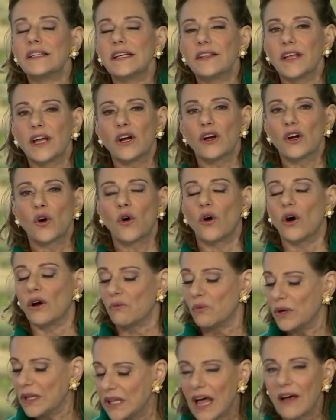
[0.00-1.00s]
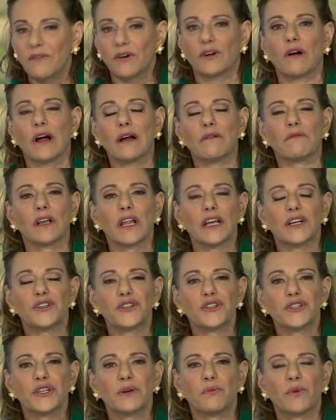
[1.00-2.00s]
is in their court. We love a great
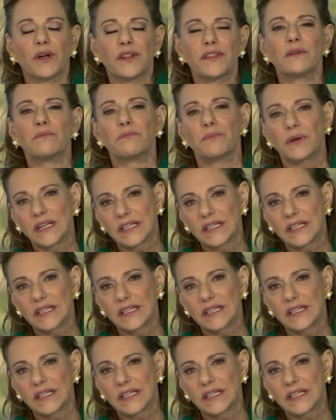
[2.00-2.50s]
relationship with them,